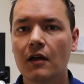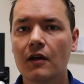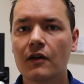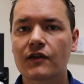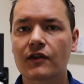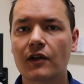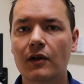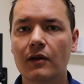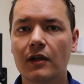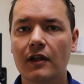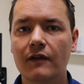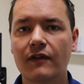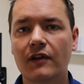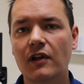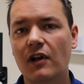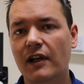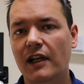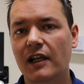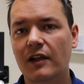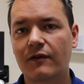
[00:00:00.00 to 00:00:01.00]
So if you
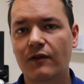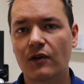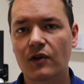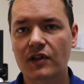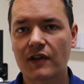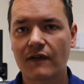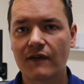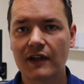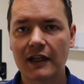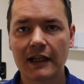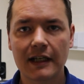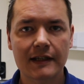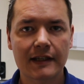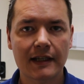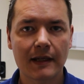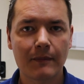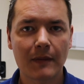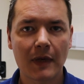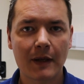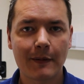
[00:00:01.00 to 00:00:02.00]
can't get any 470s,
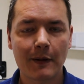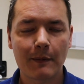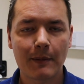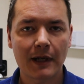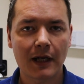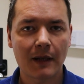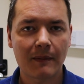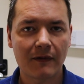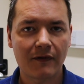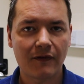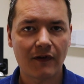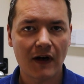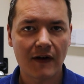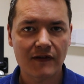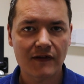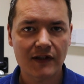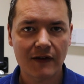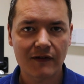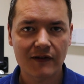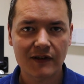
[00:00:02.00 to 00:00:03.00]
then maybe pick up a
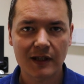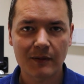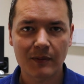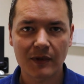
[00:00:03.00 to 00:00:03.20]
570,